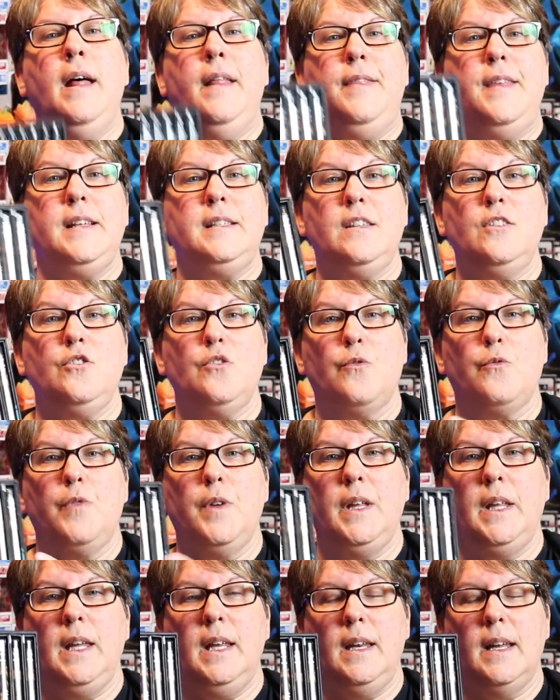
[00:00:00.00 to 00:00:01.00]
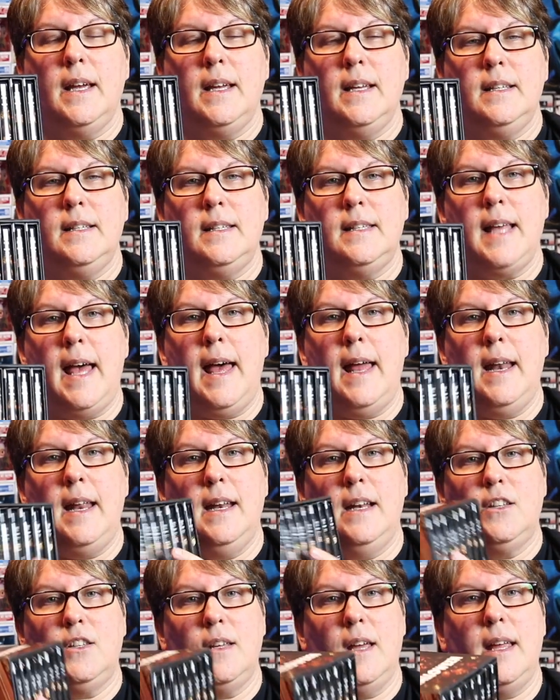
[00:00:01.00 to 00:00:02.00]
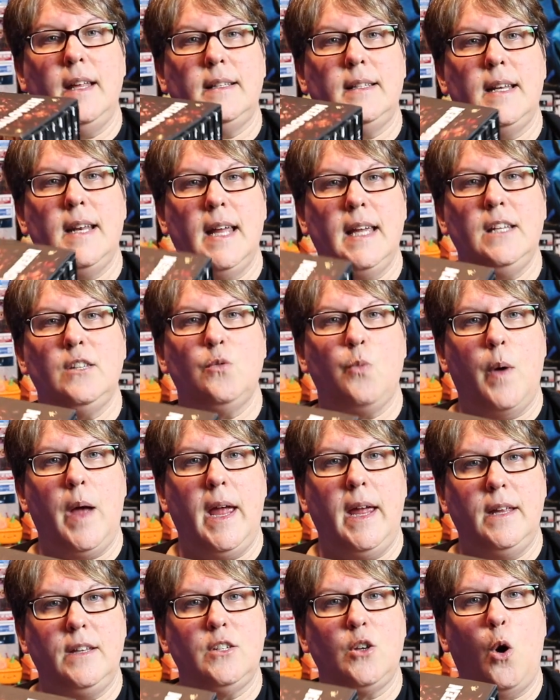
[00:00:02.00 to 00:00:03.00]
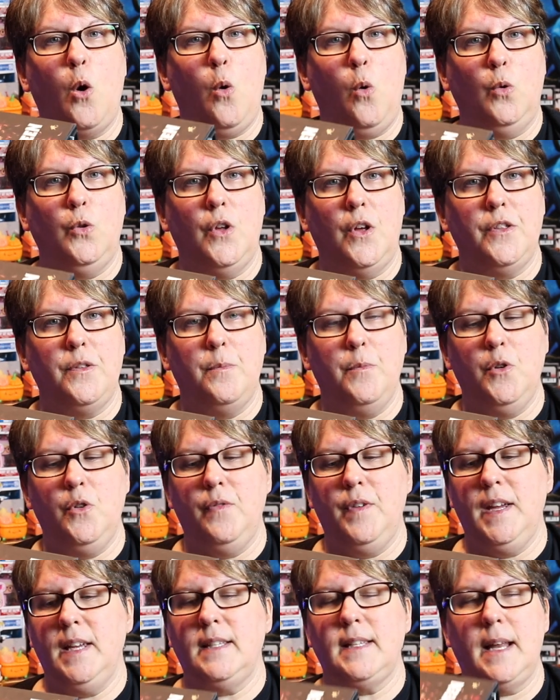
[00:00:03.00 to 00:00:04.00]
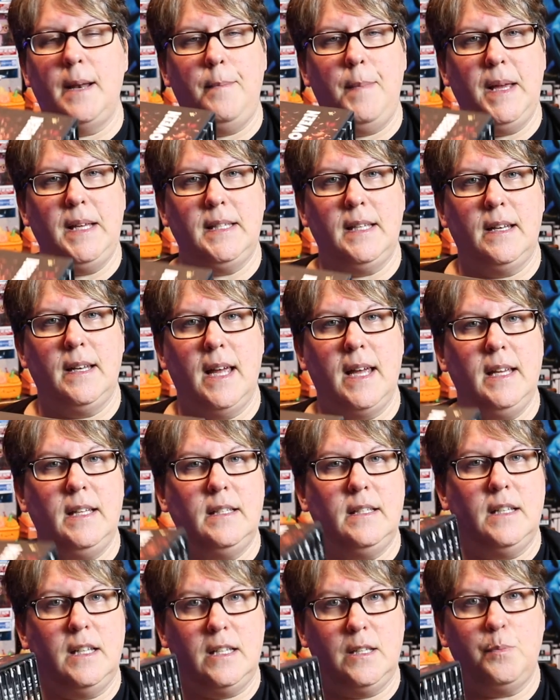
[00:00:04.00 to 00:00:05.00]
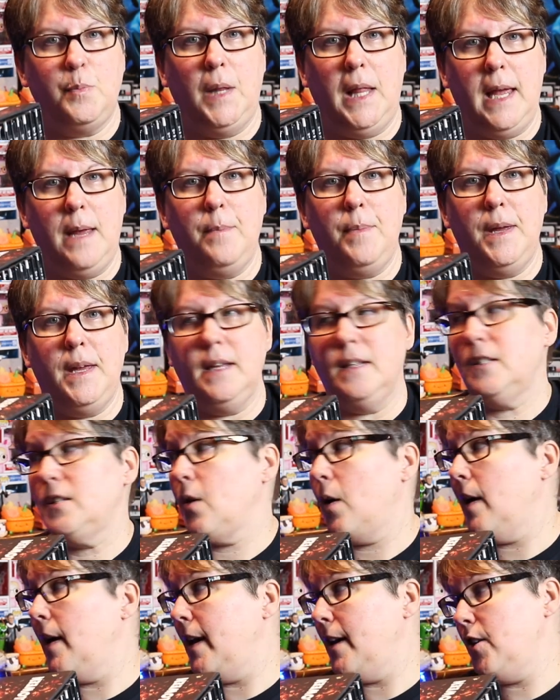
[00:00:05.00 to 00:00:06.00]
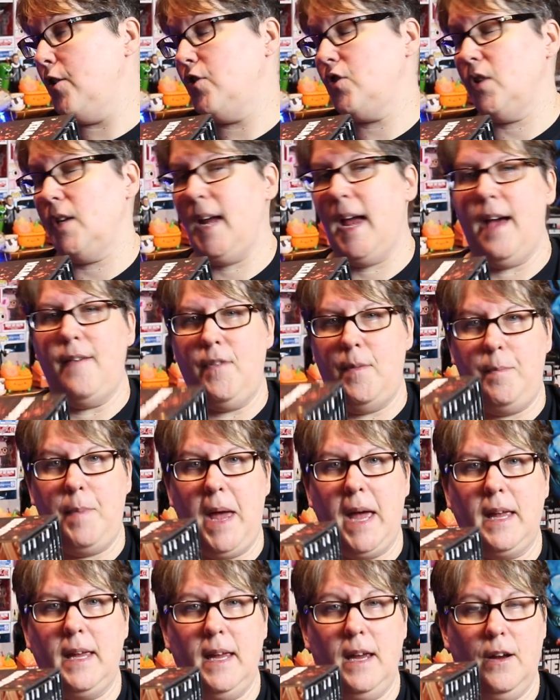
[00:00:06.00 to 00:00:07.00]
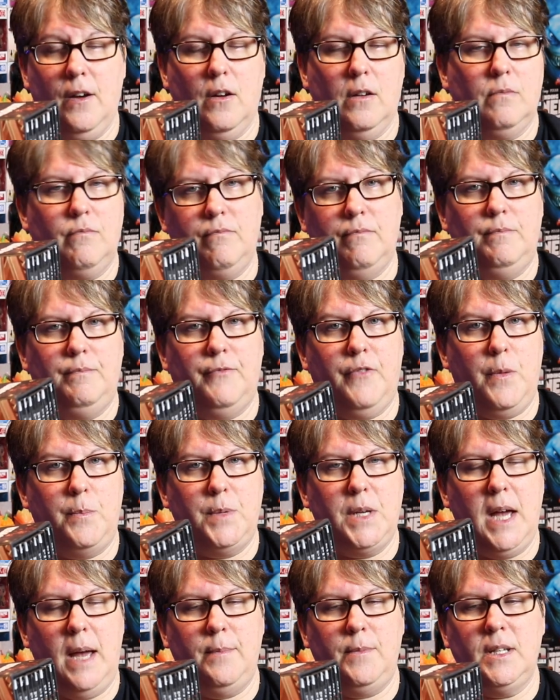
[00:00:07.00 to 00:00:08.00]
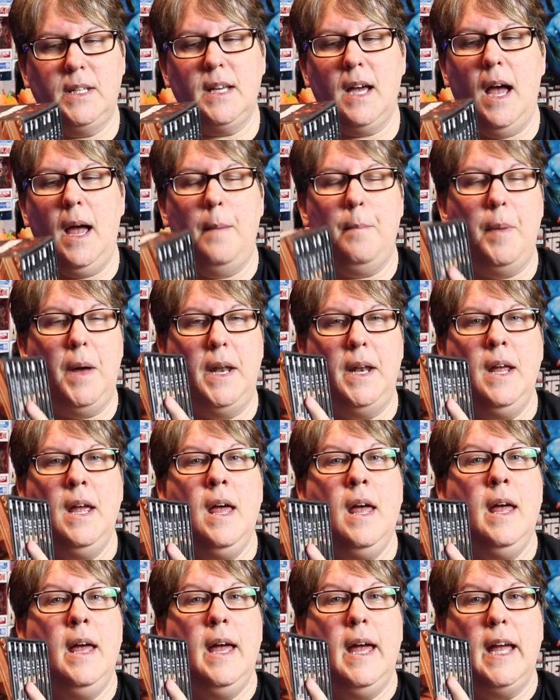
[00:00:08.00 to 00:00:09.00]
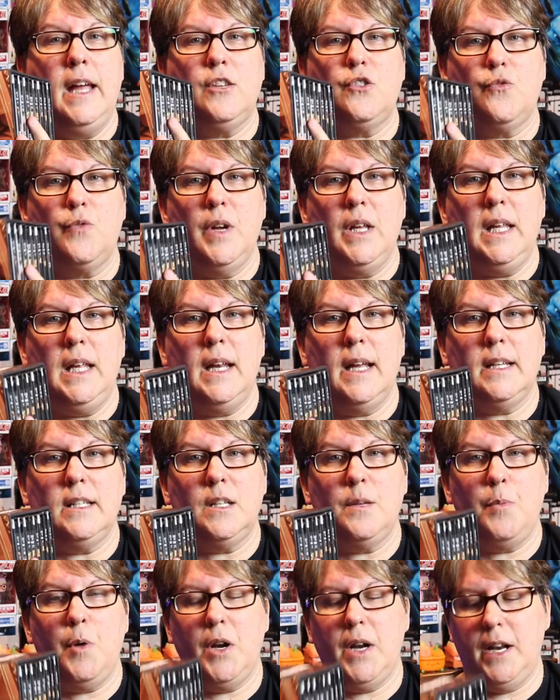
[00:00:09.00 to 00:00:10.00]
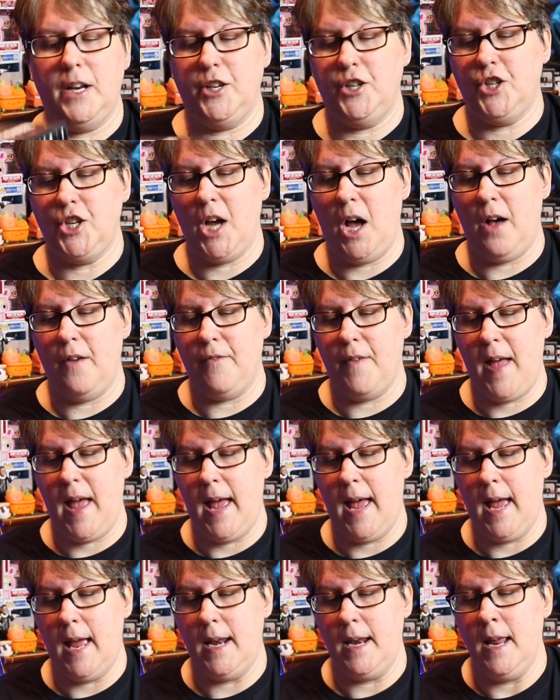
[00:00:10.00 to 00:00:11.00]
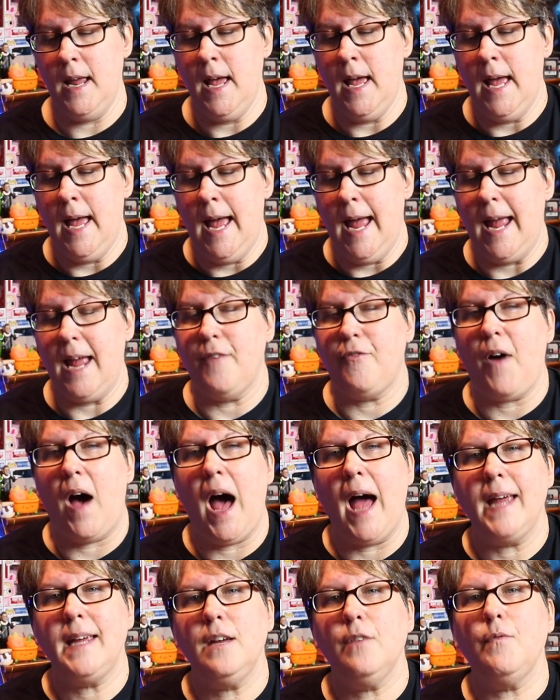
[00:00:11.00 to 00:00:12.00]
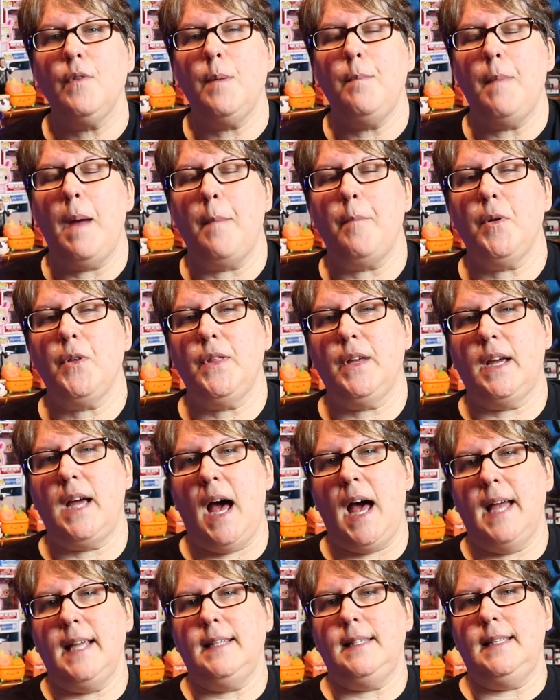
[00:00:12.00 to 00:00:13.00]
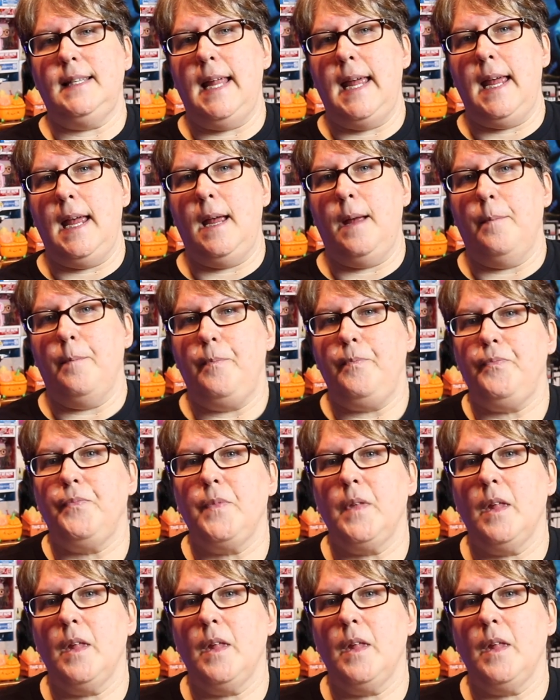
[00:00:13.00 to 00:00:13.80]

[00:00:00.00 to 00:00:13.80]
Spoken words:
this is a really nice set, and it's a nice way to hold all the movies, and it makes a nice display piece. So I usually have it back here from time to time, but it's really nice to put on a shelf. And if I can remember the guy's name